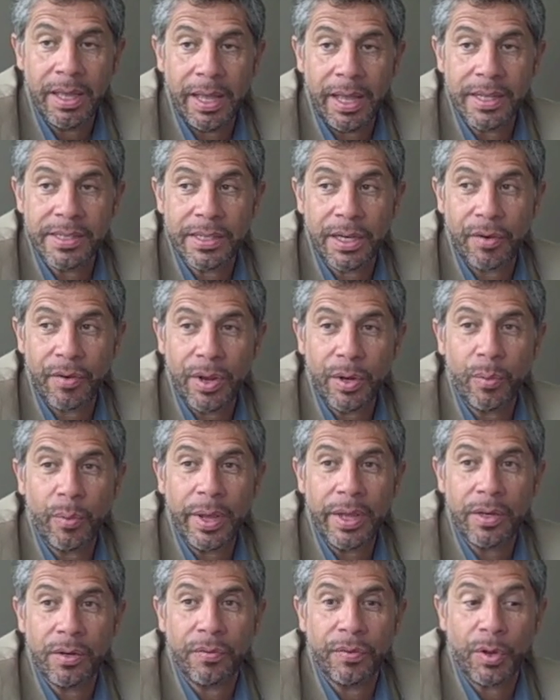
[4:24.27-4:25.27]
It's a great
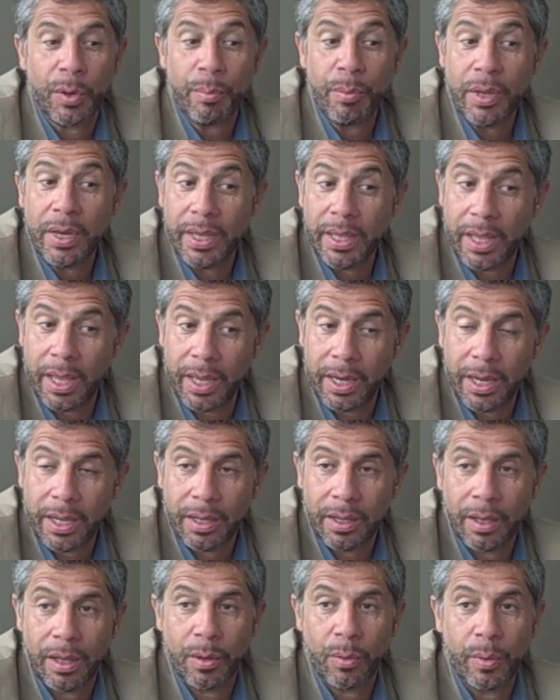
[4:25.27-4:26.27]
way of
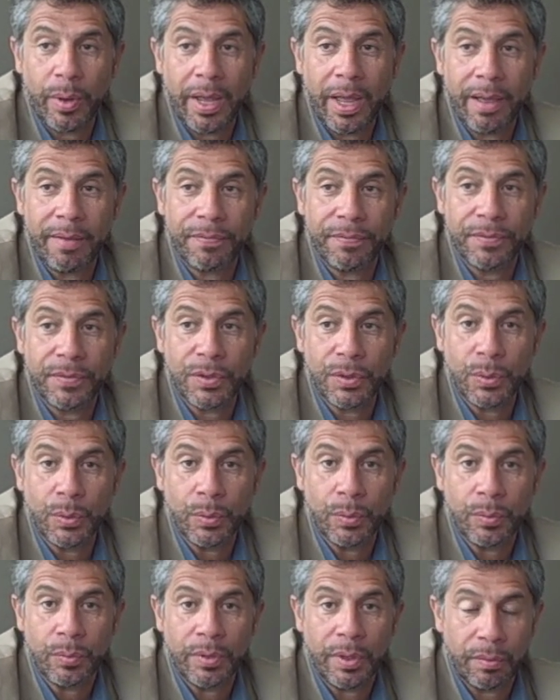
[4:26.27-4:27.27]
communicating, and we have
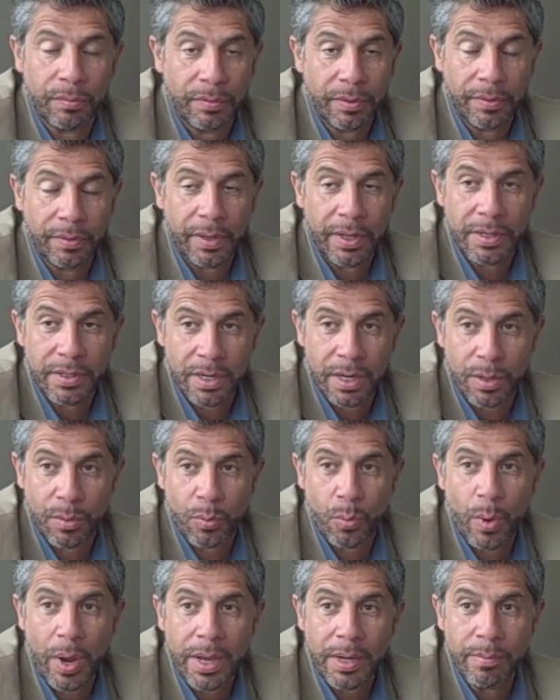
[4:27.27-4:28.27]
to, the entire
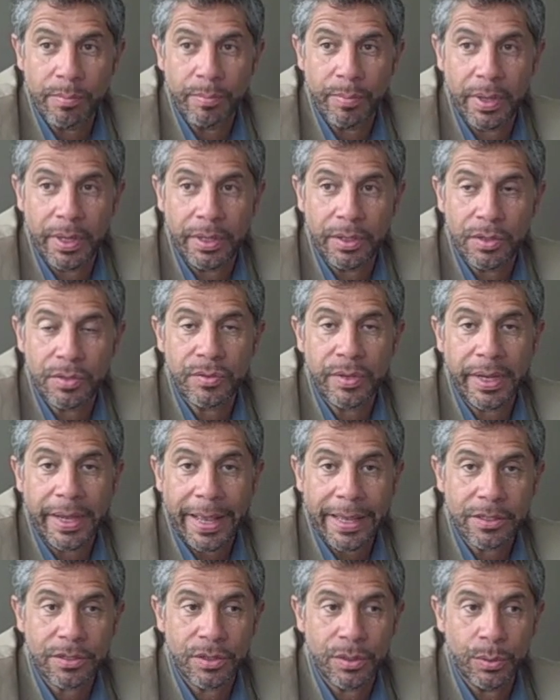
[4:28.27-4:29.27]
wine industry
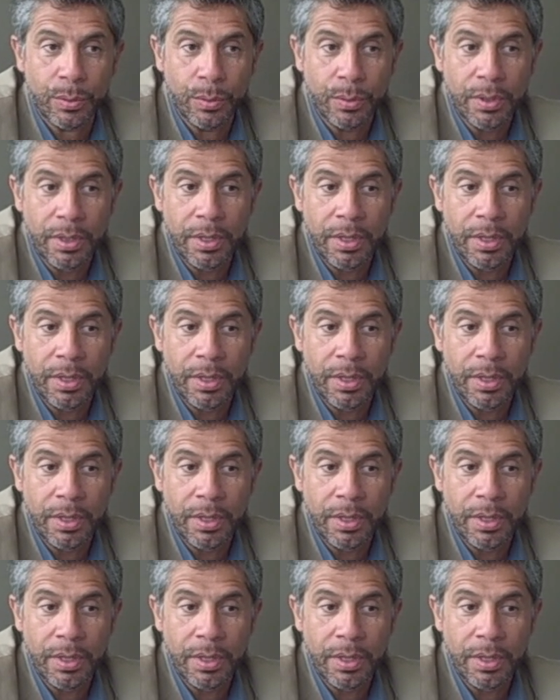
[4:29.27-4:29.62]
has to